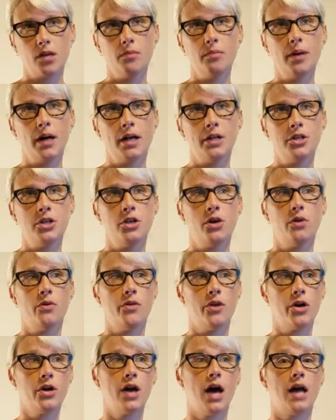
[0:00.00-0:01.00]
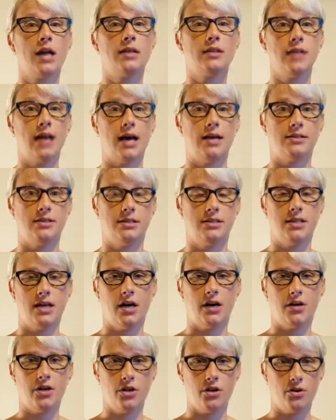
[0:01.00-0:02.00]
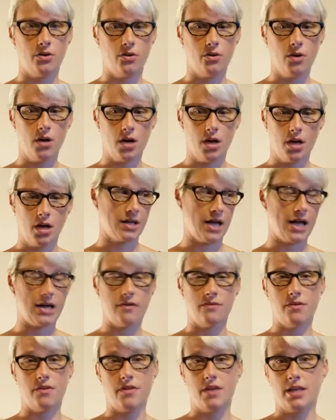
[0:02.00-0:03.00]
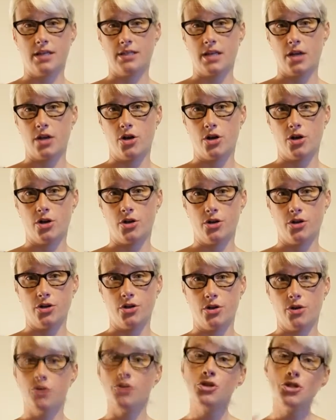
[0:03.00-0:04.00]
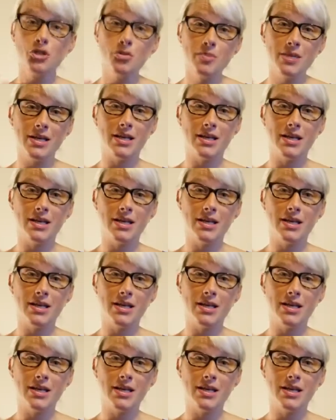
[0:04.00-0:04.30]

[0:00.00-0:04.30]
but they're not allowed to tell you kind of the things that you should be